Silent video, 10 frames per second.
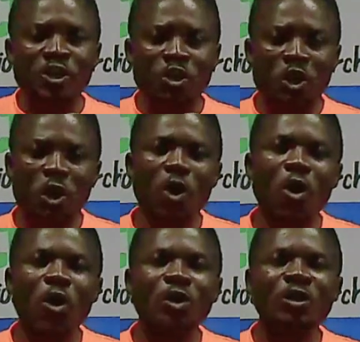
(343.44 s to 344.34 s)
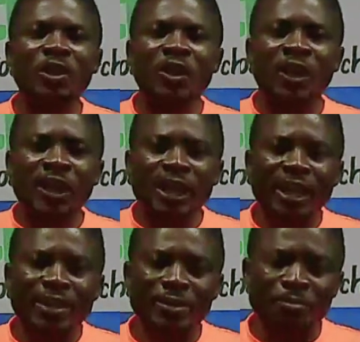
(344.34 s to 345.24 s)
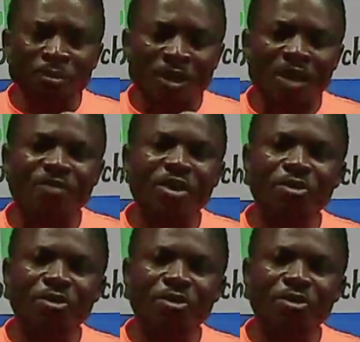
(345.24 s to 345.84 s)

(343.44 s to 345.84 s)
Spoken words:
God is giving